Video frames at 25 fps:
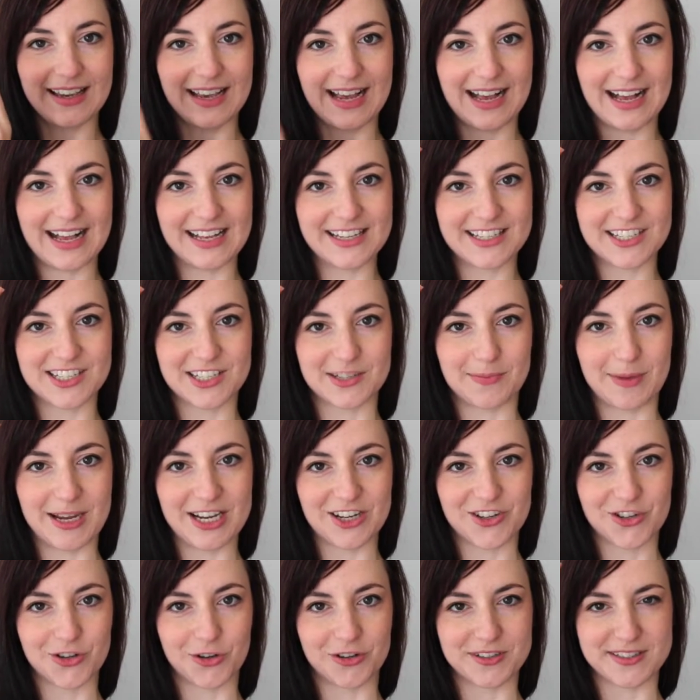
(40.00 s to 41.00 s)
To
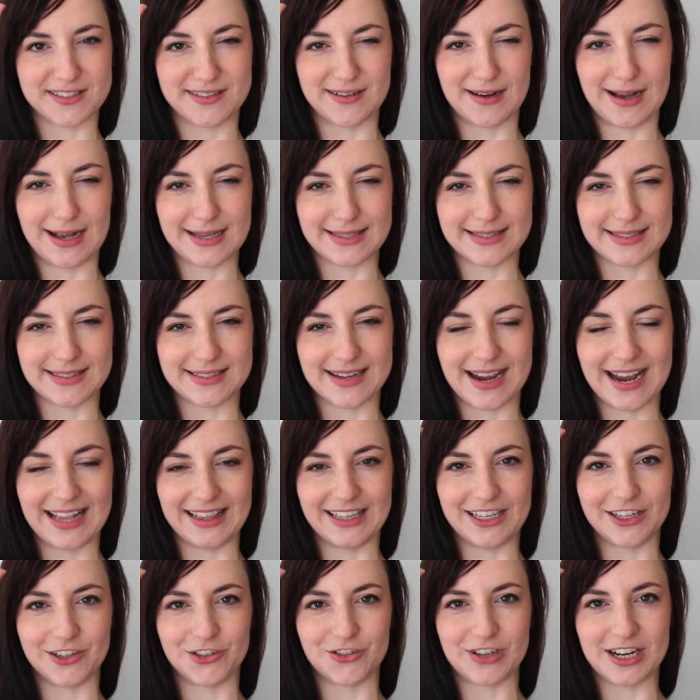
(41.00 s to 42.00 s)
make sure it's nice and
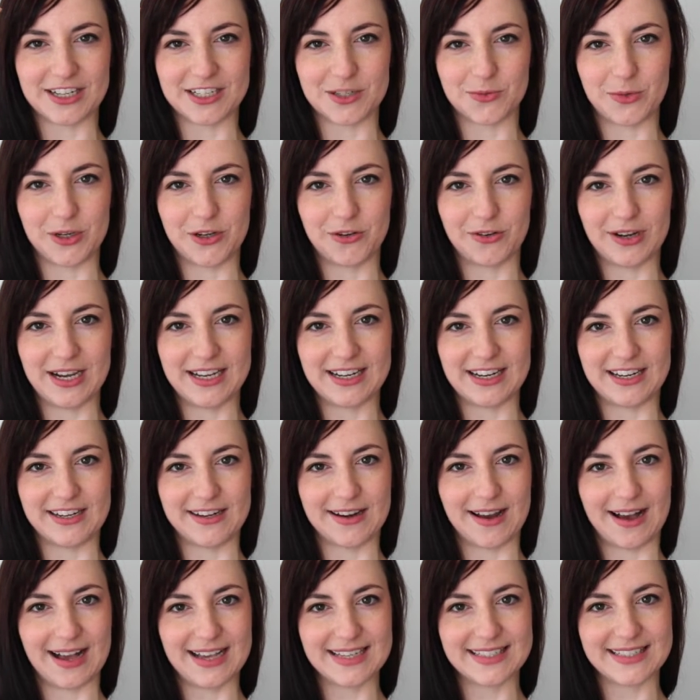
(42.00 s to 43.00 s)
tightly contracted, we create
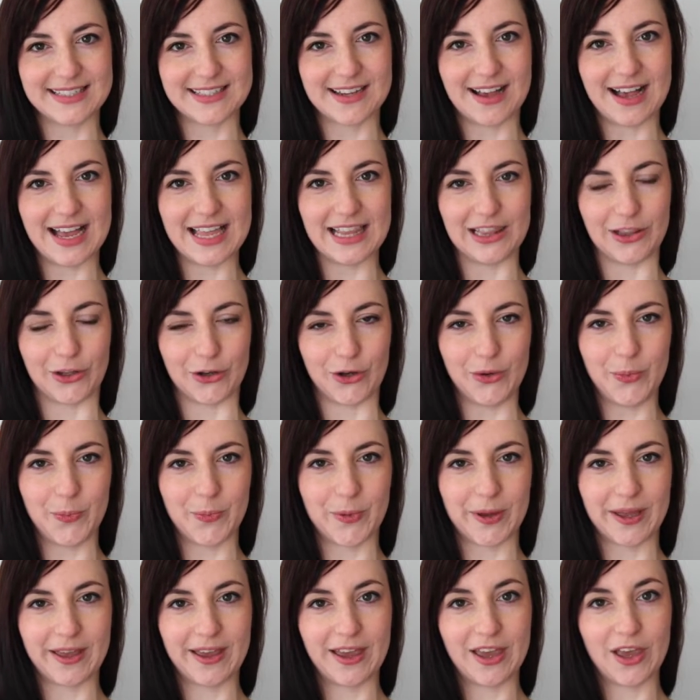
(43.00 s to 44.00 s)
a nice tight
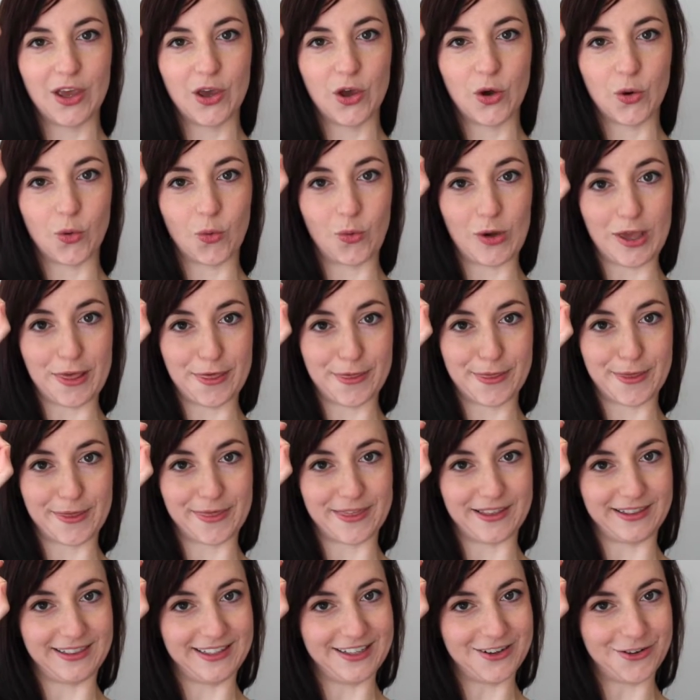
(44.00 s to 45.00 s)
loop with
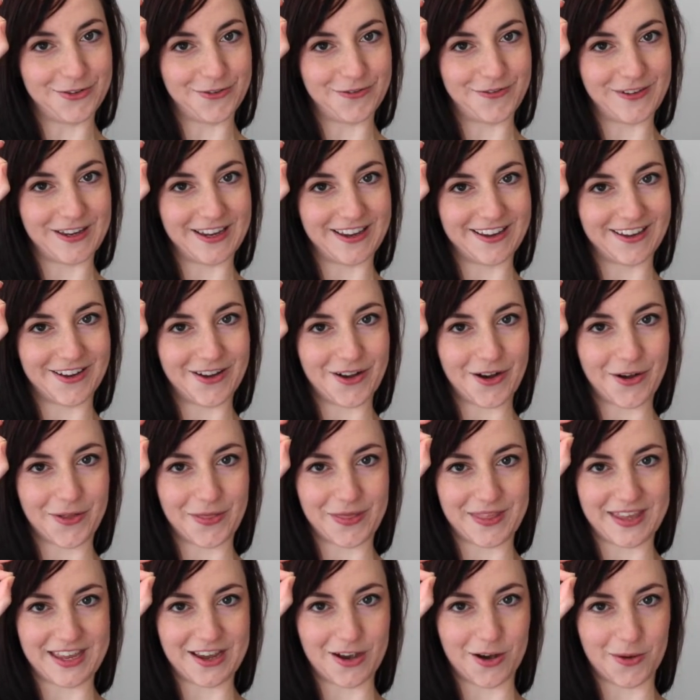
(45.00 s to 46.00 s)
the little finger
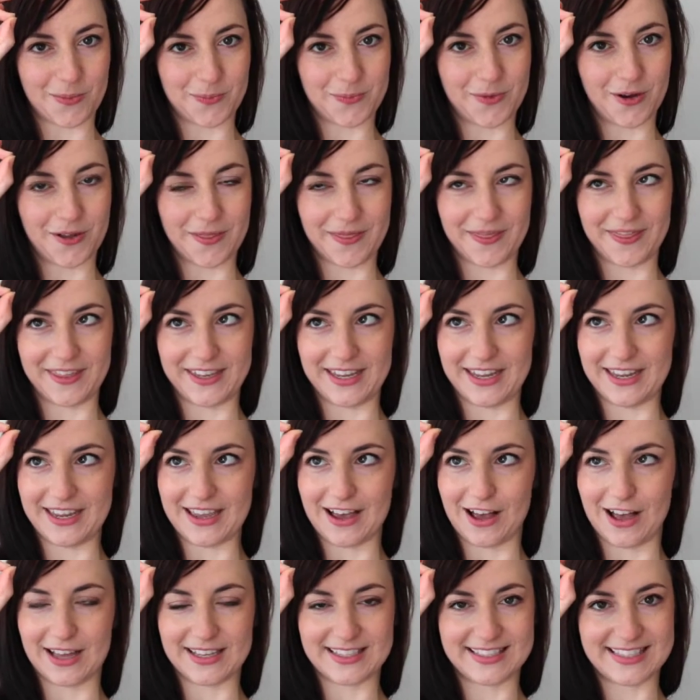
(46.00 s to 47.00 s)
on
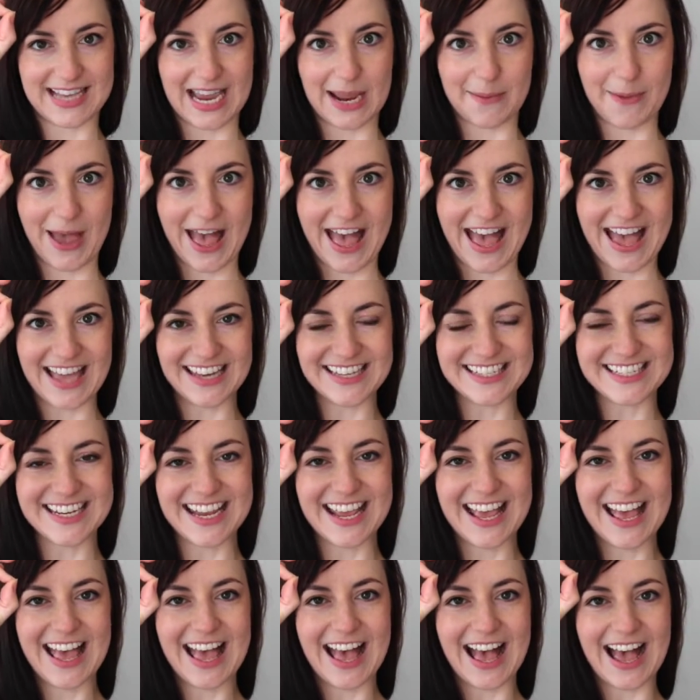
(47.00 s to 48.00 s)
the same hand
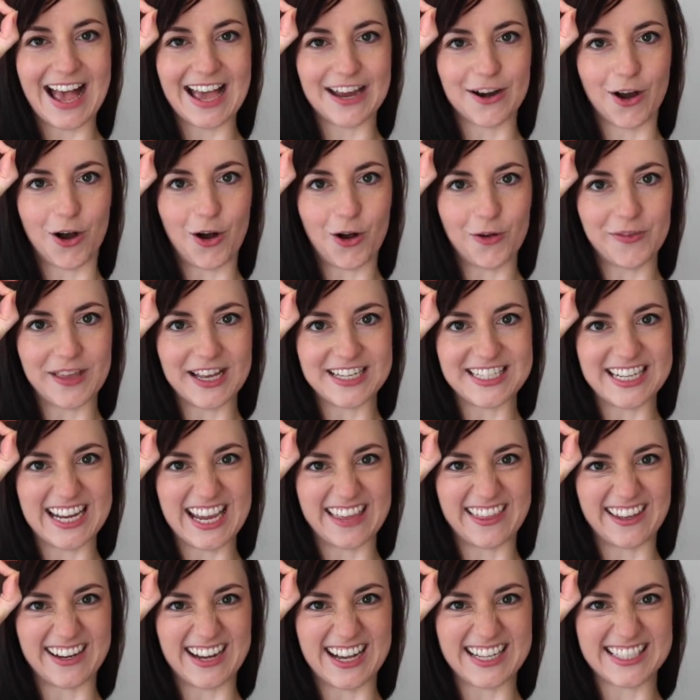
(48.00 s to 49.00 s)
and hold that
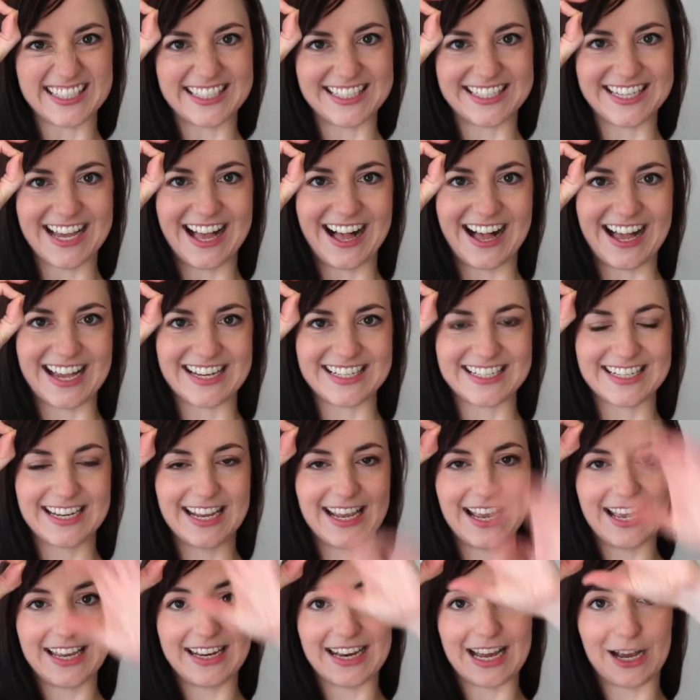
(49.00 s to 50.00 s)
together nice and tight.
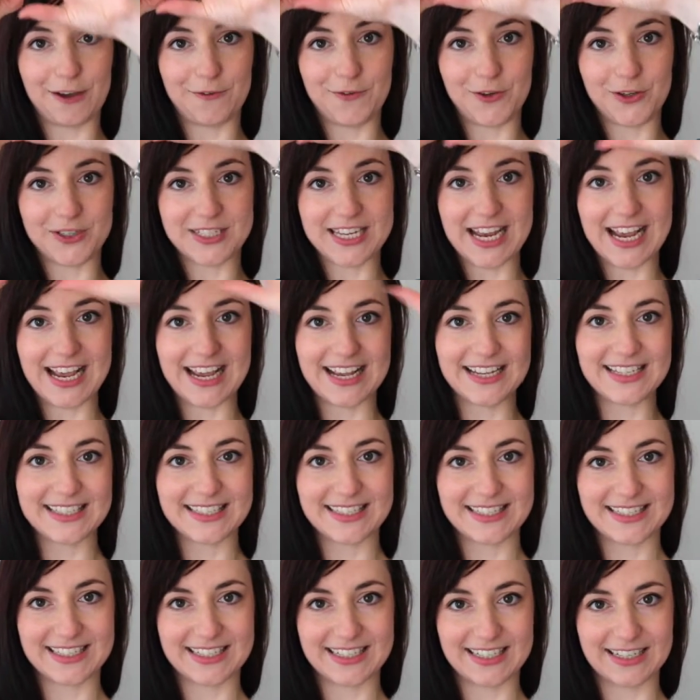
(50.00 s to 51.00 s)
Now, if you
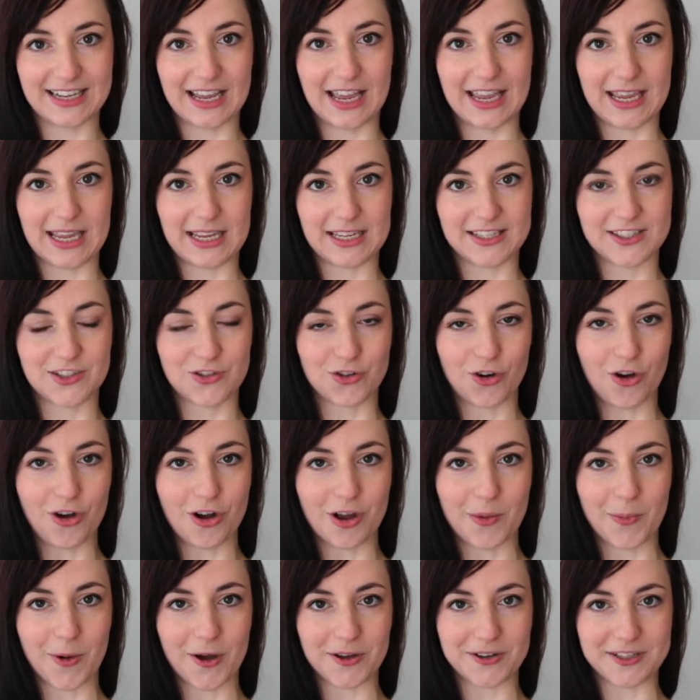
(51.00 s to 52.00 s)
test, a
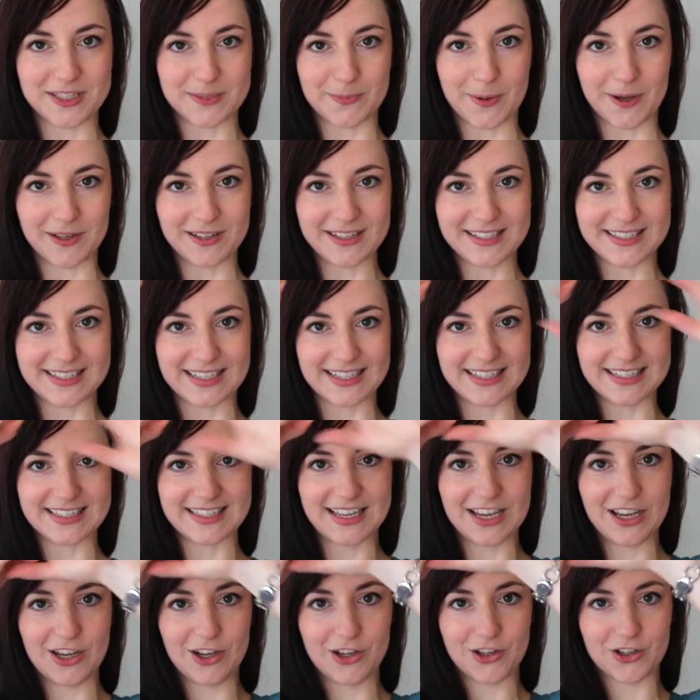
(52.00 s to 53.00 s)
strong Opponens pollicis
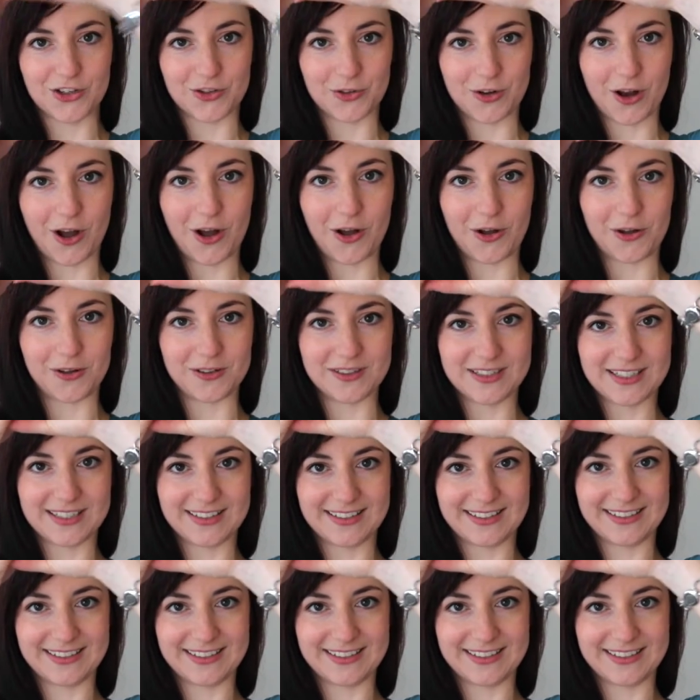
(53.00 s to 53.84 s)
should hold.